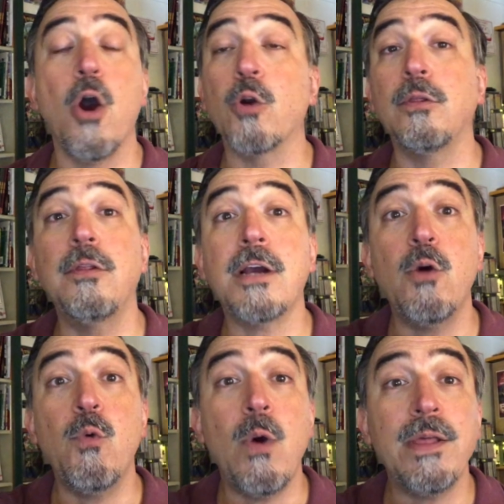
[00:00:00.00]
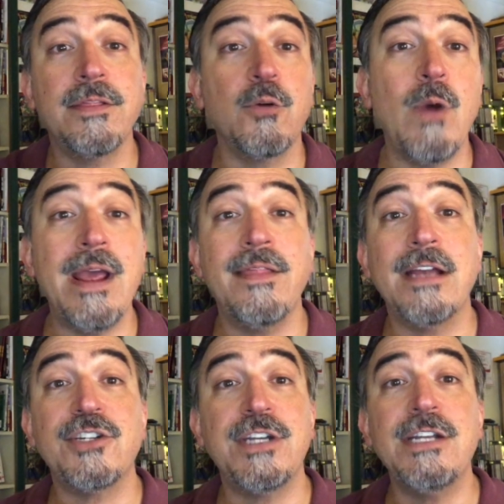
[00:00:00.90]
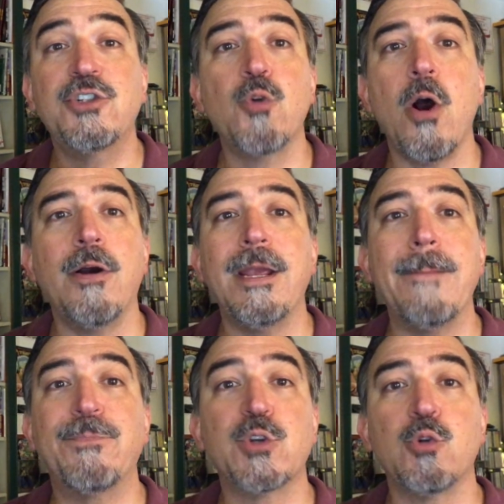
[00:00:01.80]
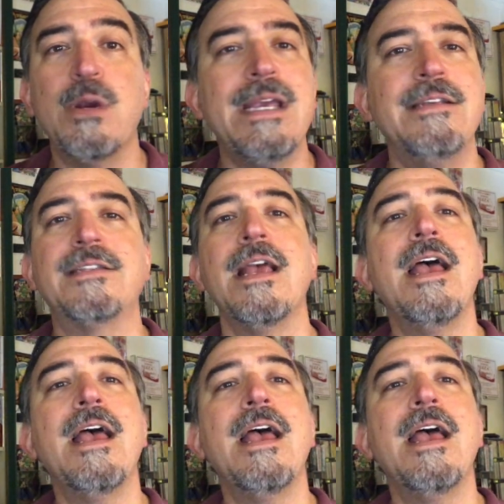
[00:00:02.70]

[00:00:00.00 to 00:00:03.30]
Or look at the way that she's drawing trees.